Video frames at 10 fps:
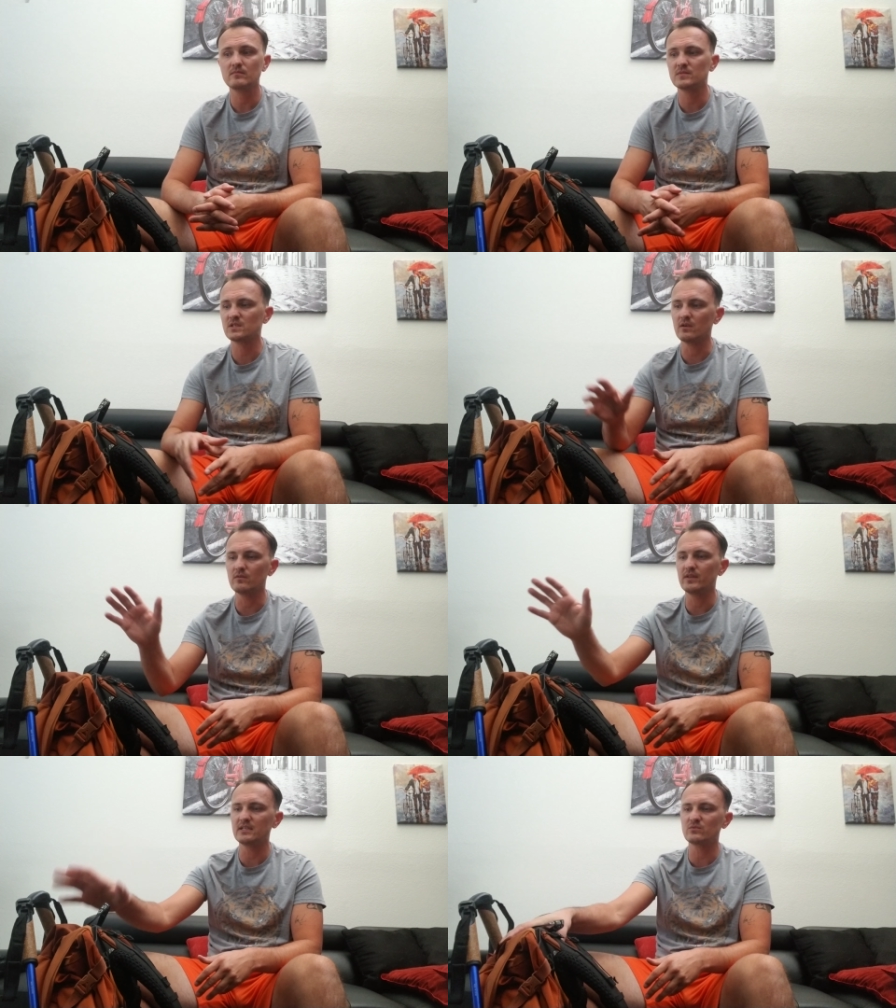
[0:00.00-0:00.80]
So
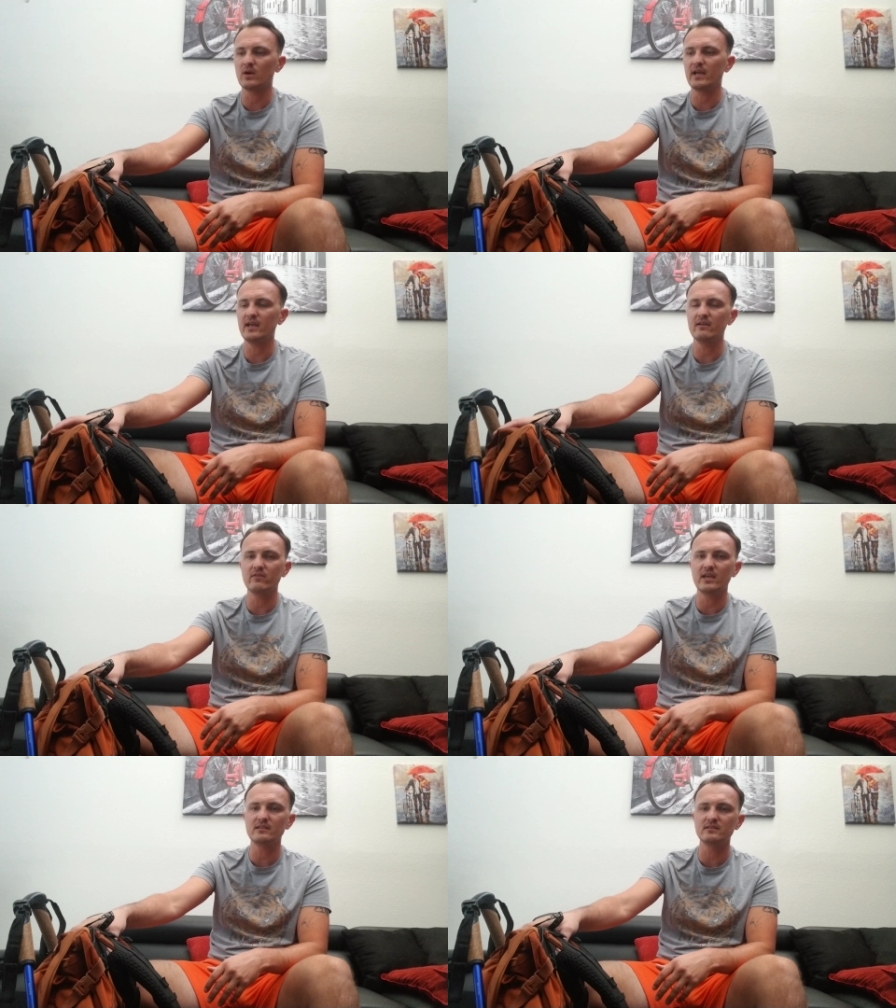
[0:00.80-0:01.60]
that's why I have
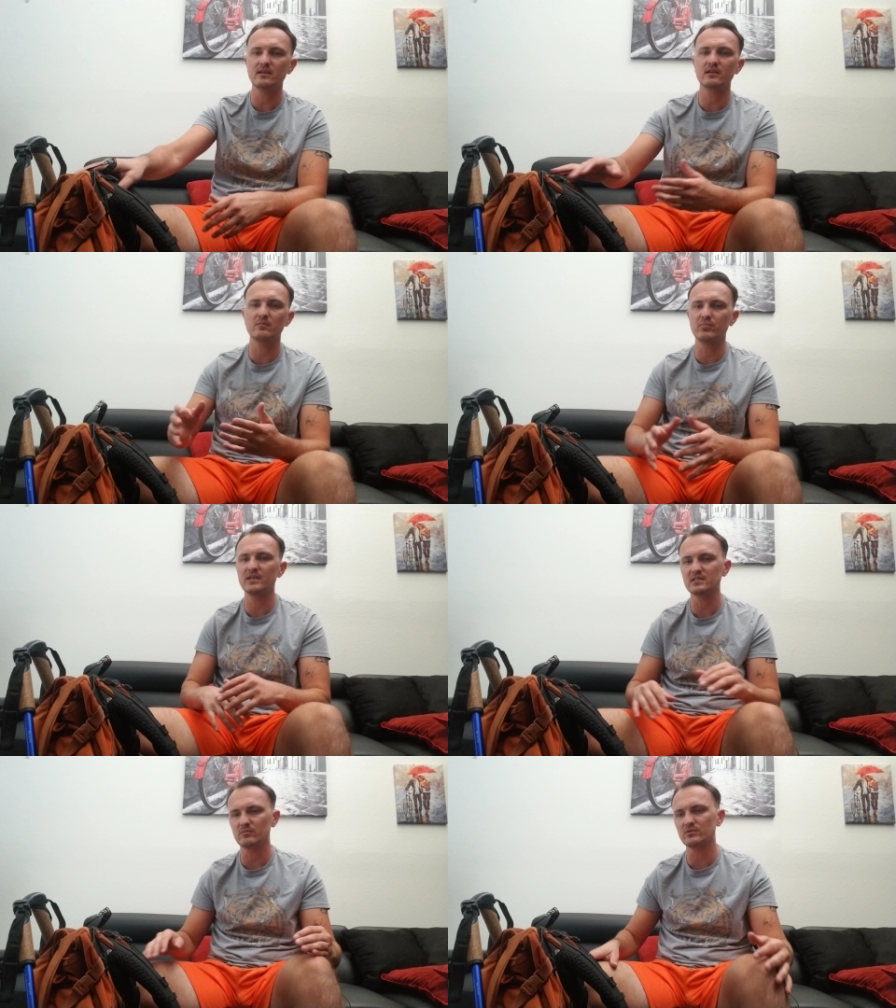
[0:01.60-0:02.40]
that
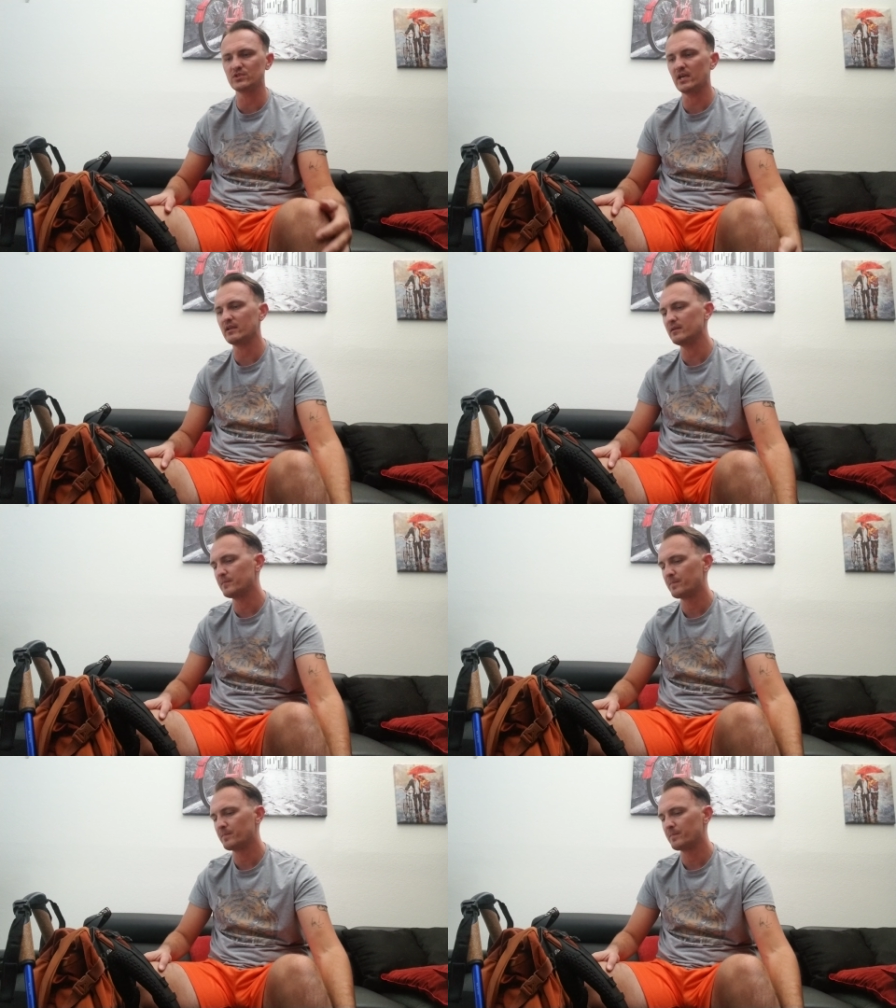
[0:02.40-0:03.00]
compressible jacket.